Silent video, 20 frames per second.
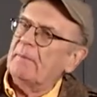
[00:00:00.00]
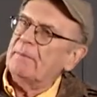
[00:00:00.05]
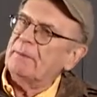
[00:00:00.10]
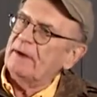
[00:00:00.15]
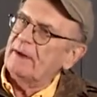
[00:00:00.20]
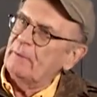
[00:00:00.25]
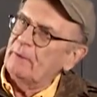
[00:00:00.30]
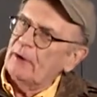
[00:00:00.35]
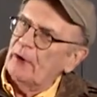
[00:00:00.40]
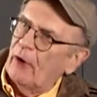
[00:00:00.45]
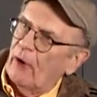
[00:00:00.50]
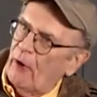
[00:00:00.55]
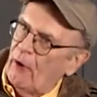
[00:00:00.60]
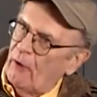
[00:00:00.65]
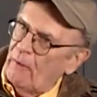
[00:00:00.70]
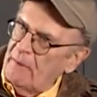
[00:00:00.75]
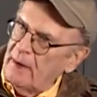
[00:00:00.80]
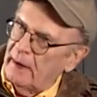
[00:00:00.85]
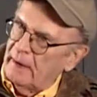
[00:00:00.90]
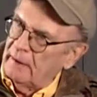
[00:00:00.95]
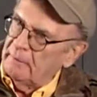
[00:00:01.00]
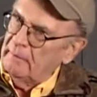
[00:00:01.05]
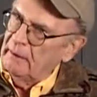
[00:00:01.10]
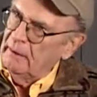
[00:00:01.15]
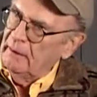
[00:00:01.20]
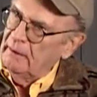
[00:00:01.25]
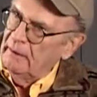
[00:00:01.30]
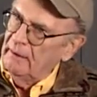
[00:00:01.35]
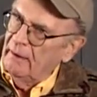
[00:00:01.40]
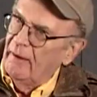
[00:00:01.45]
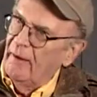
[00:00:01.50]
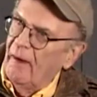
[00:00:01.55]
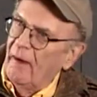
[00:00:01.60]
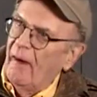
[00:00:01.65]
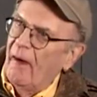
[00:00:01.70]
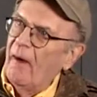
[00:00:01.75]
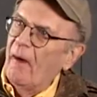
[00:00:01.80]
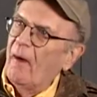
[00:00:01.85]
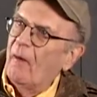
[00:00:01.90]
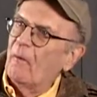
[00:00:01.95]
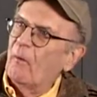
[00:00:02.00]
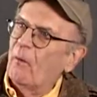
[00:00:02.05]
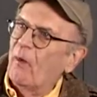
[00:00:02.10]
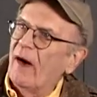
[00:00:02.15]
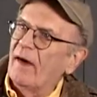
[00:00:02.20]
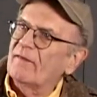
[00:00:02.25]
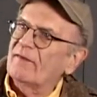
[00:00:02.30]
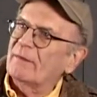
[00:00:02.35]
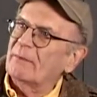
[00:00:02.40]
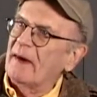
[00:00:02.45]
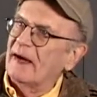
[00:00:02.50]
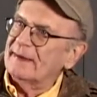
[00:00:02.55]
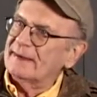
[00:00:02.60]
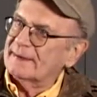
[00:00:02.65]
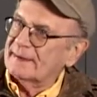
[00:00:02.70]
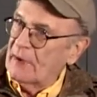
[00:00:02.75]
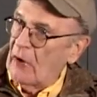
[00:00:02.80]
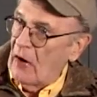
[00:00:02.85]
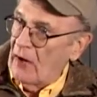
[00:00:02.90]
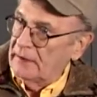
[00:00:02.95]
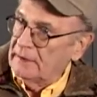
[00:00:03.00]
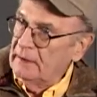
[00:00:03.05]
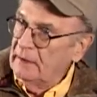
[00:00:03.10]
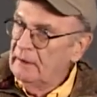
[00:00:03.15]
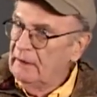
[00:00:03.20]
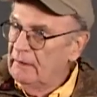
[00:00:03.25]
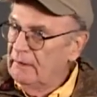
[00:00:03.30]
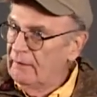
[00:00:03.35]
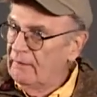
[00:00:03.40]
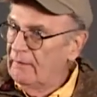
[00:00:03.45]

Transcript: Pee Wee Herman was my son,